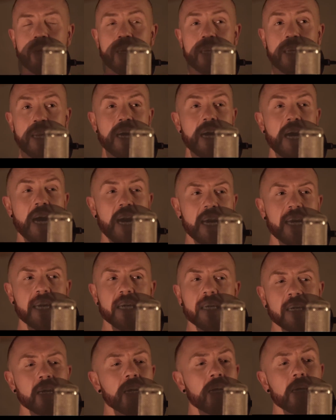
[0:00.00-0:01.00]
when
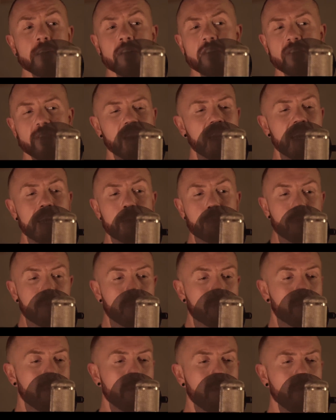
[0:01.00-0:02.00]
I can't sleep
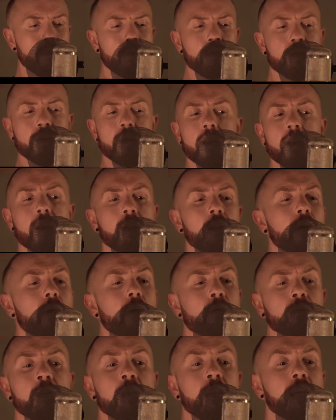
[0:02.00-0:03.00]
through the
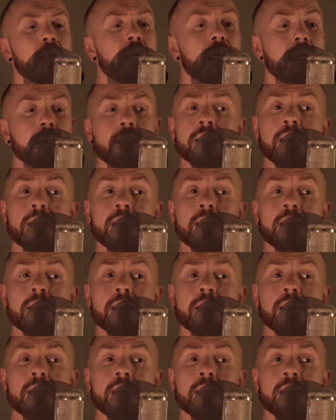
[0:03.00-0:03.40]
lonely